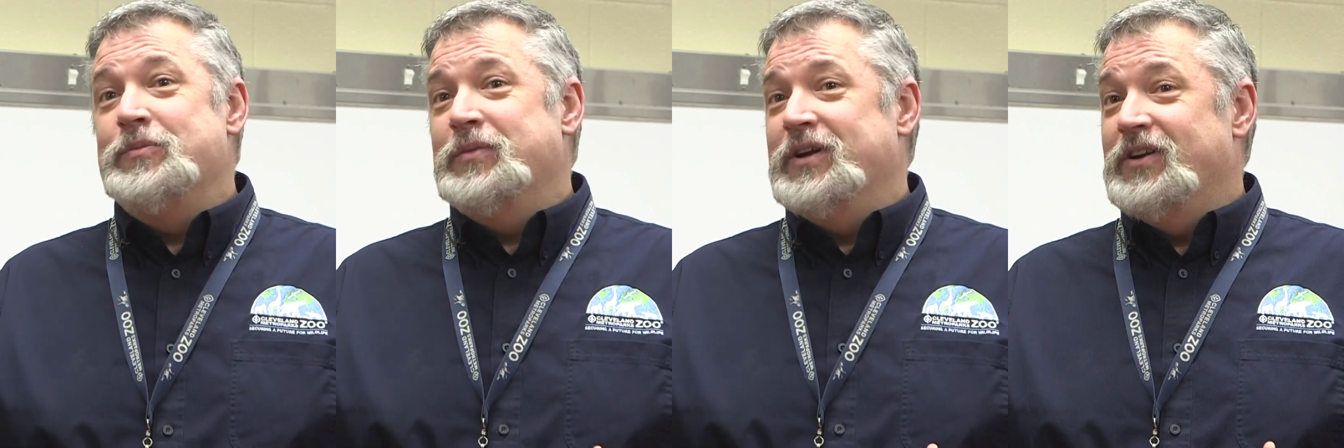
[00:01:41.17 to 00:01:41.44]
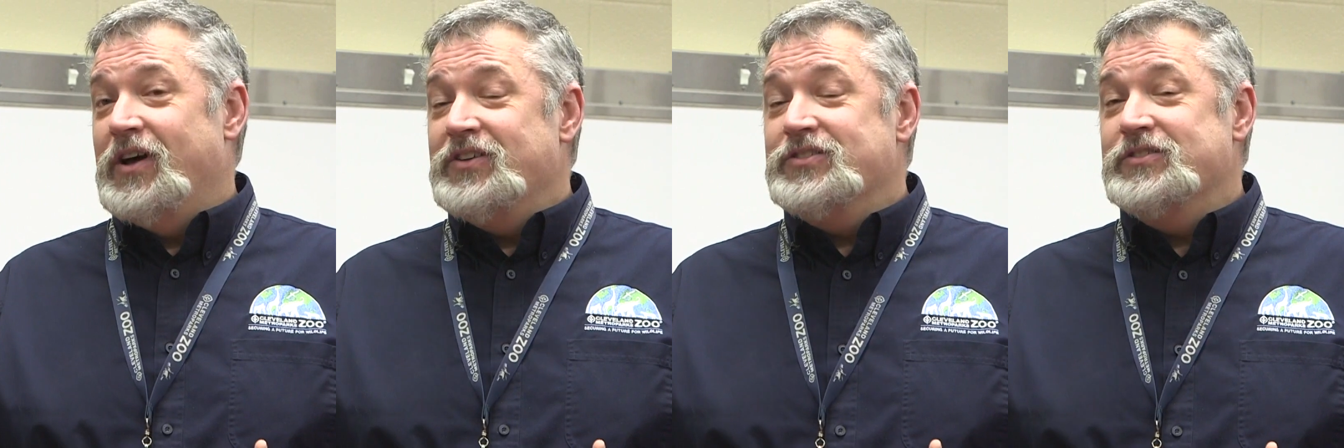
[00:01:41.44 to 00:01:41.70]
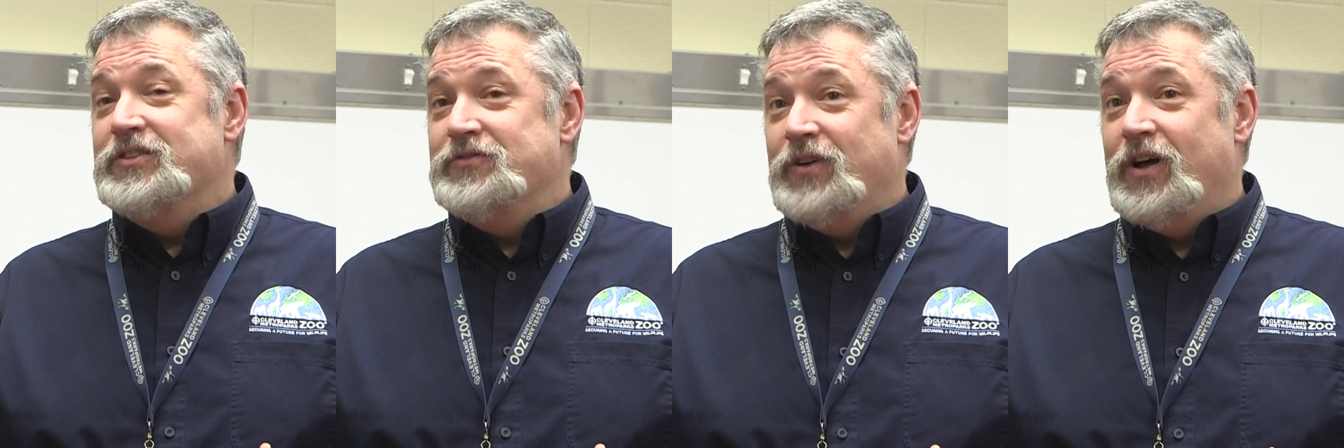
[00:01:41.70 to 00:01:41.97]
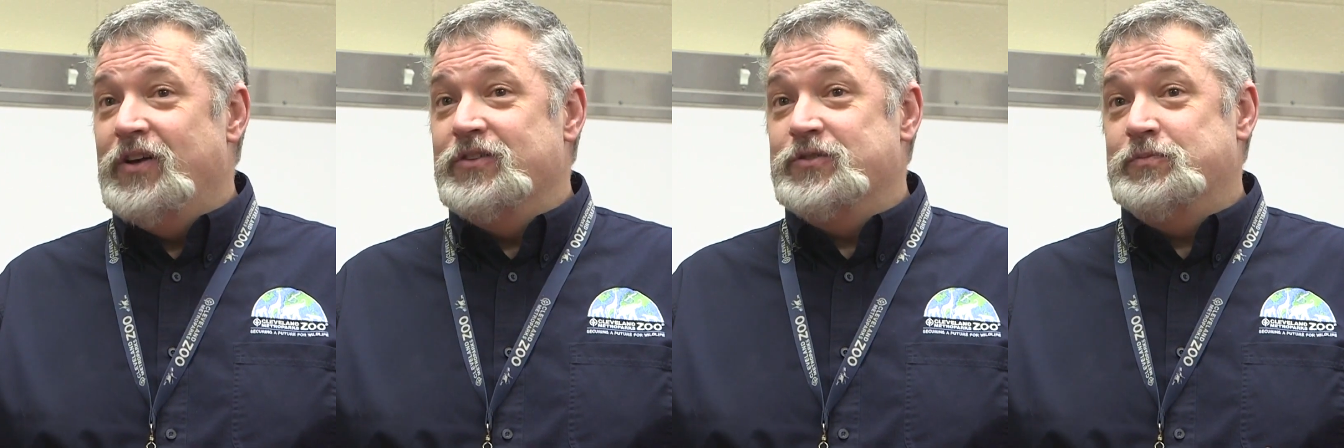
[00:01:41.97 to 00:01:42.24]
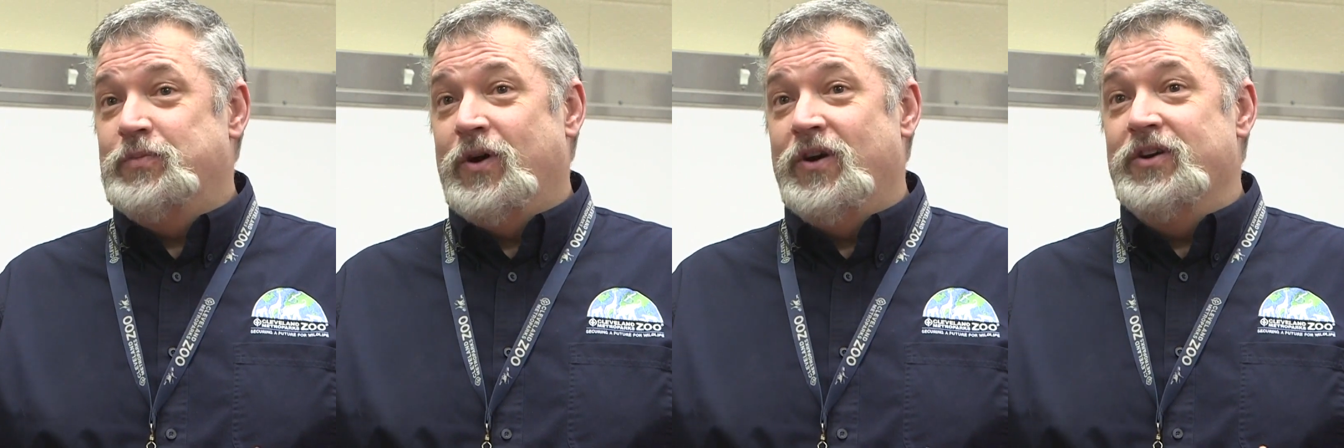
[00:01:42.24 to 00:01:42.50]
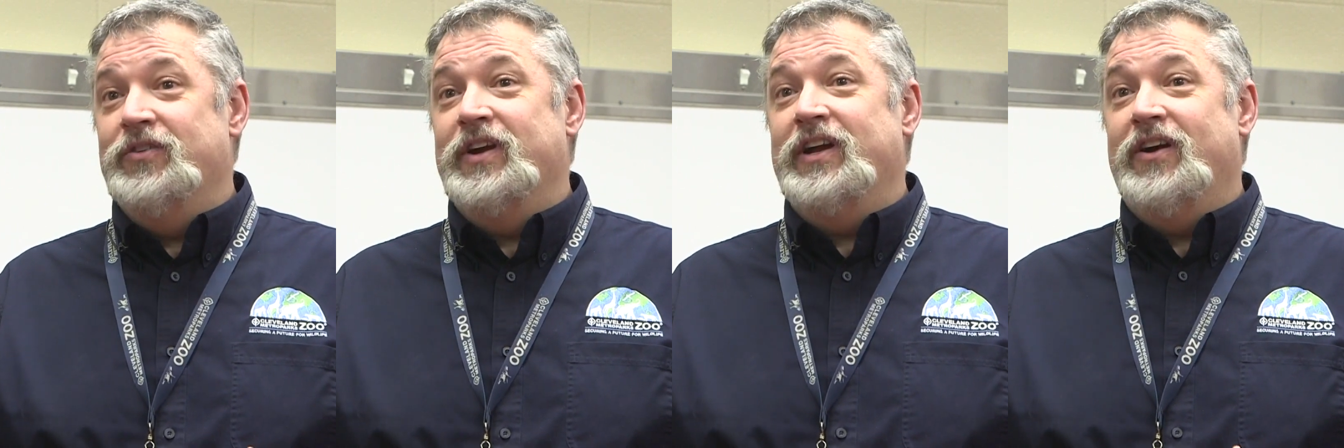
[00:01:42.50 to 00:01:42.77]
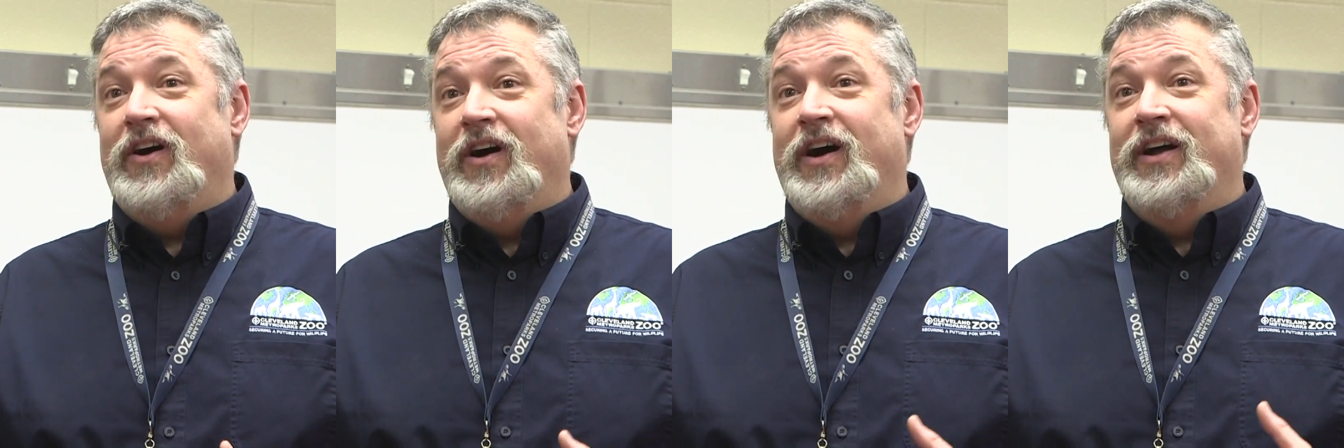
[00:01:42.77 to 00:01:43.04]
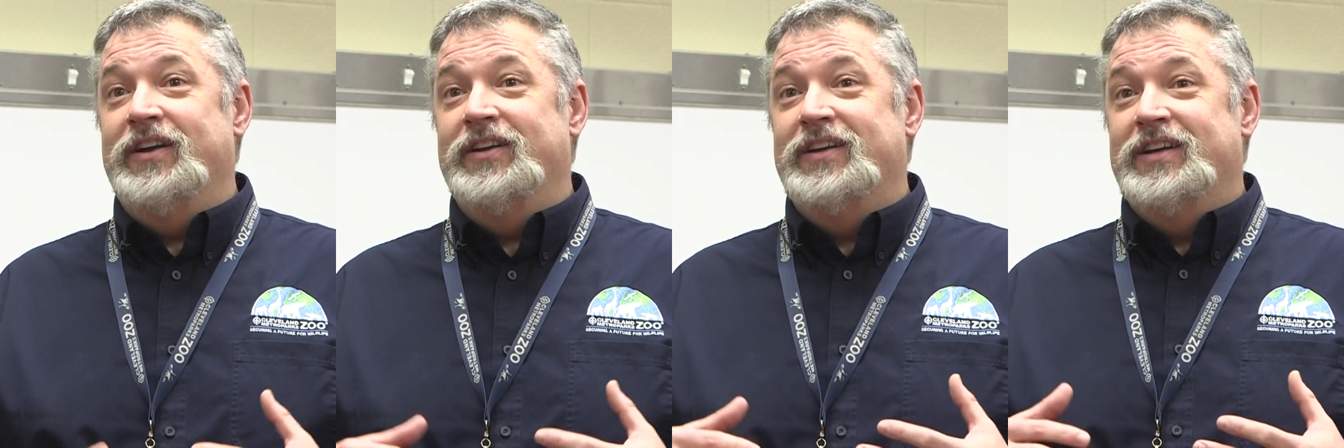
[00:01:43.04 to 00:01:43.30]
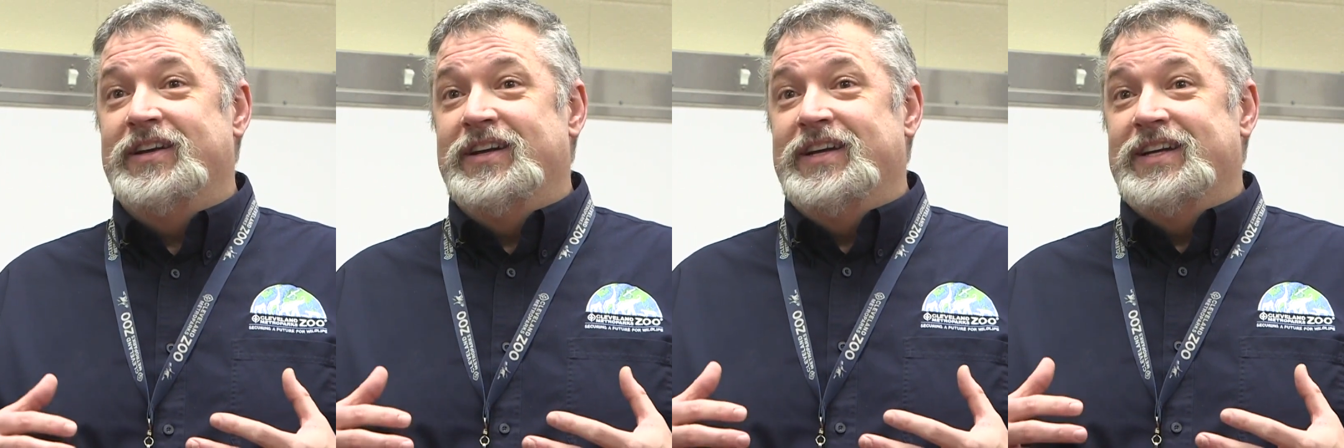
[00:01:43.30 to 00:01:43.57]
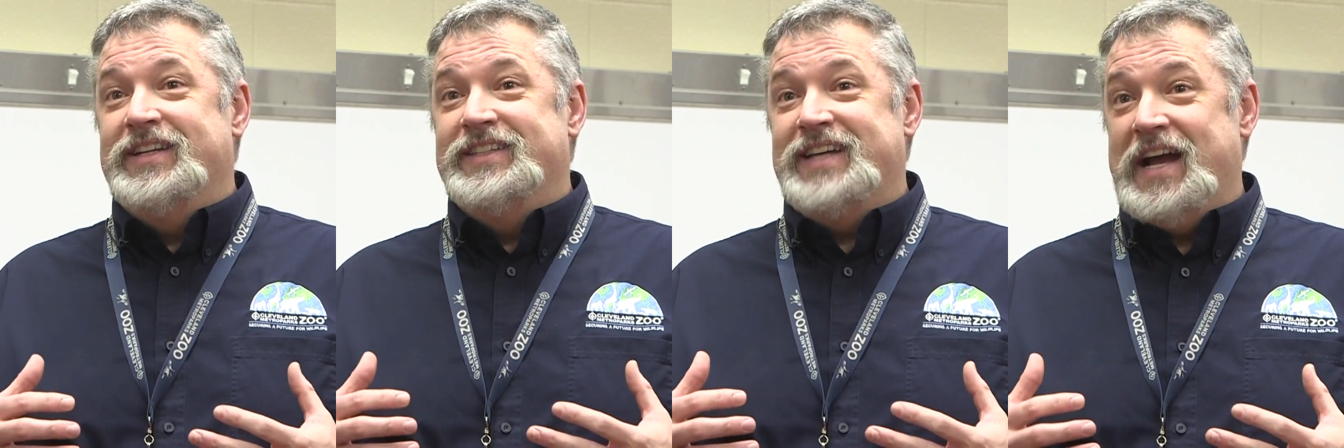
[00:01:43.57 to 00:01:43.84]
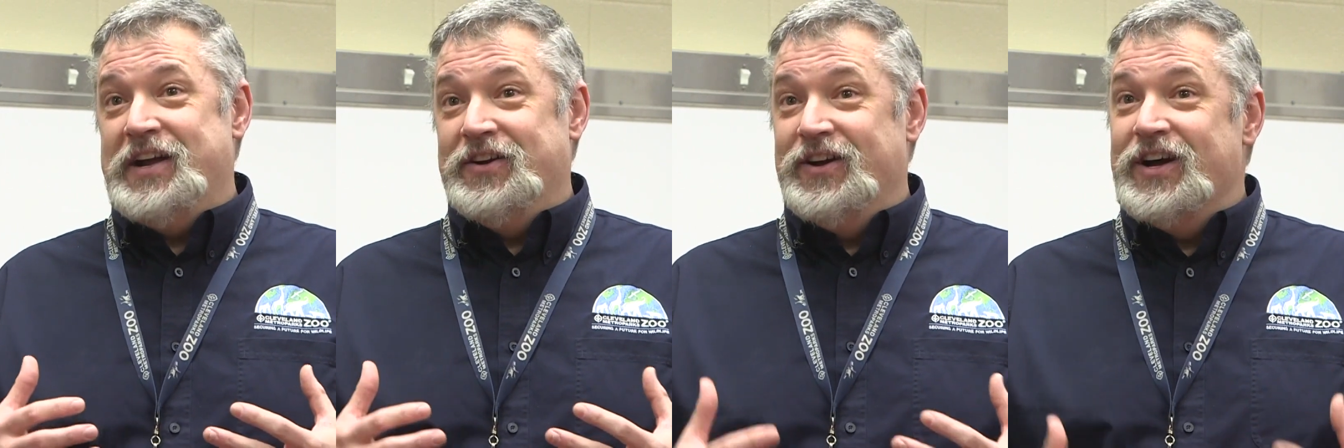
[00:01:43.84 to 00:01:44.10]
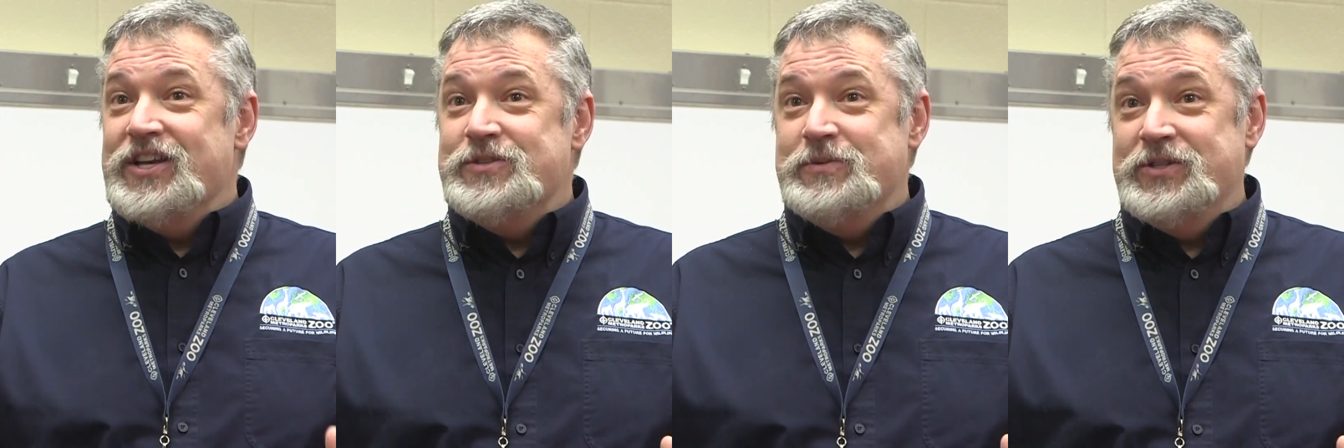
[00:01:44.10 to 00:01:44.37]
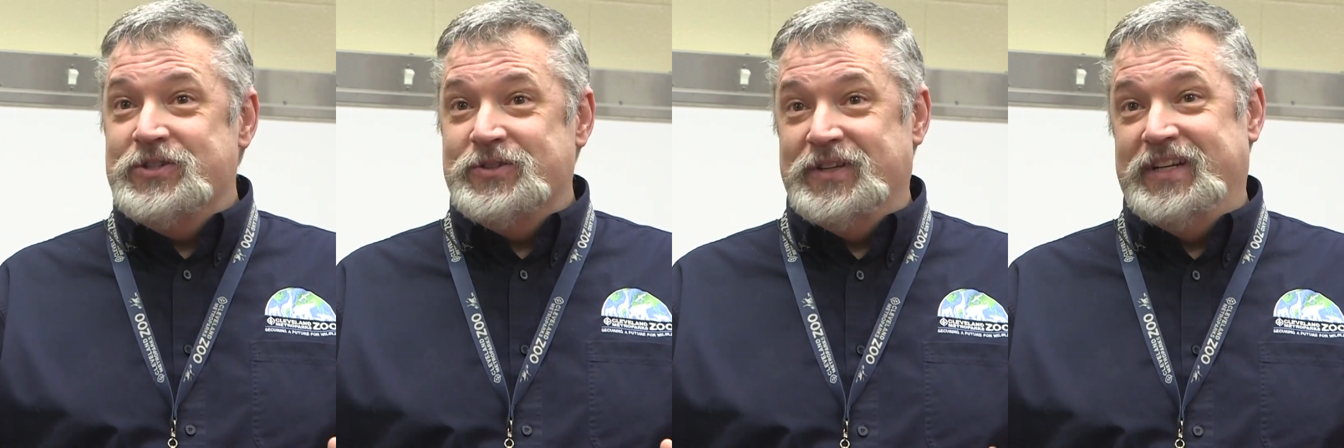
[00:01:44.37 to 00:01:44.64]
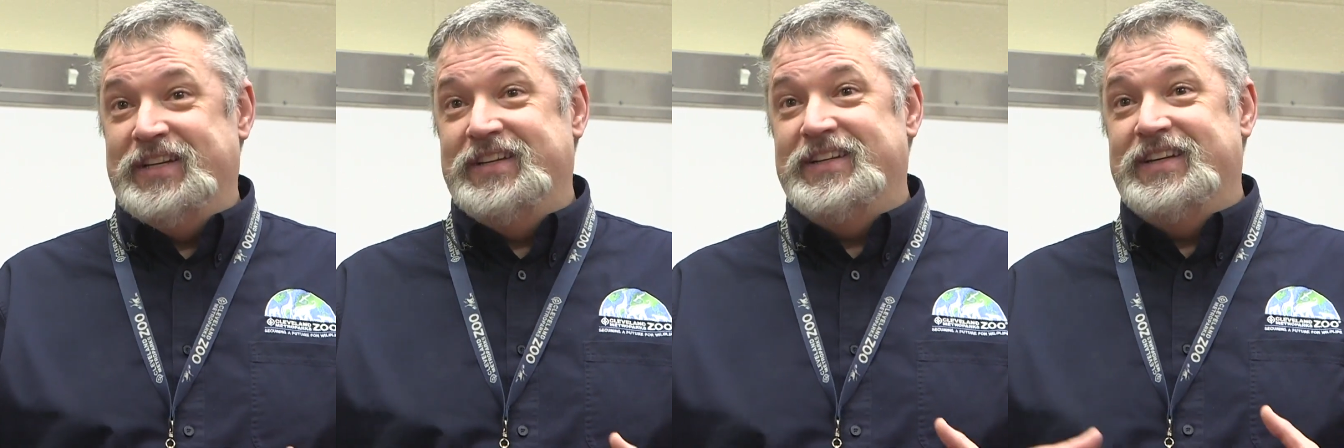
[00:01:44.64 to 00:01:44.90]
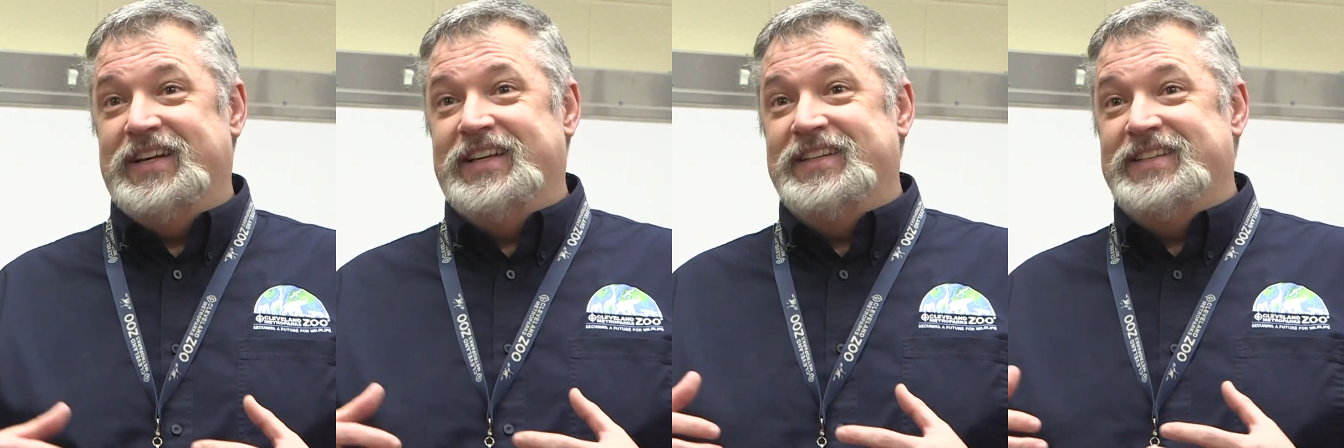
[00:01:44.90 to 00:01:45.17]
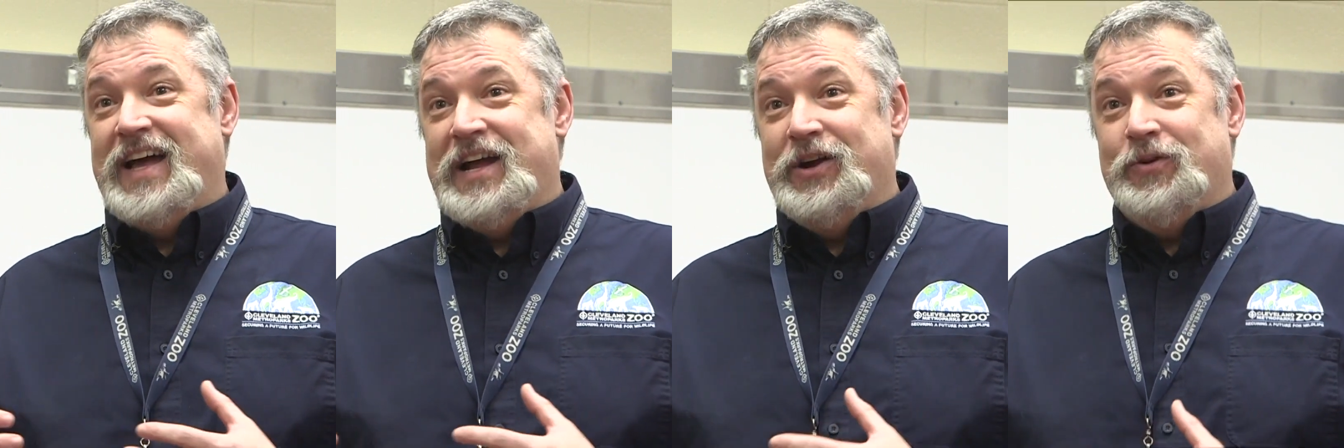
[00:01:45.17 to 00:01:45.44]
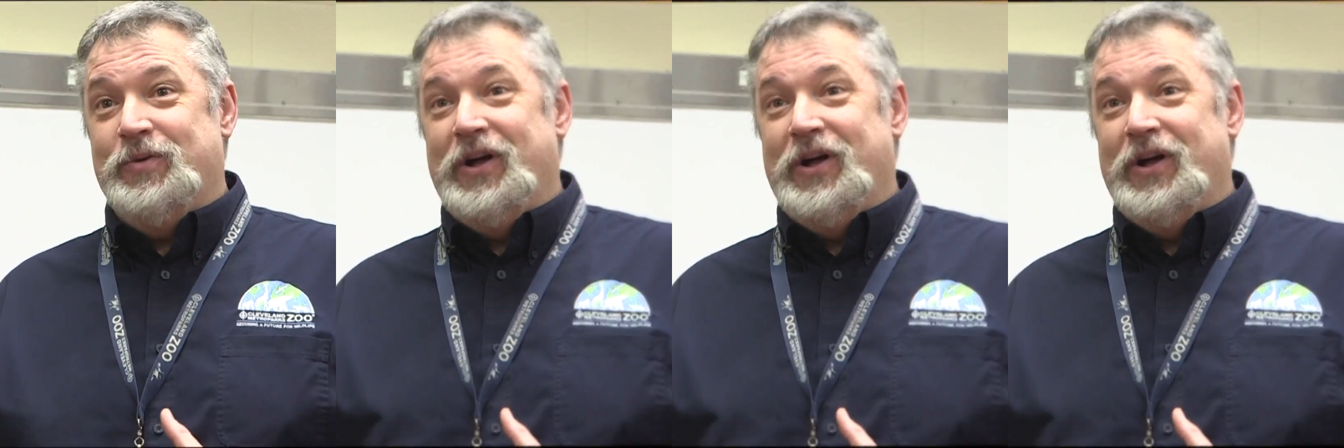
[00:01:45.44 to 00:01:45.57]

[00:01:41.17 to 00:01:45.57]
but it also involves partnering on tiger husbandry and tiger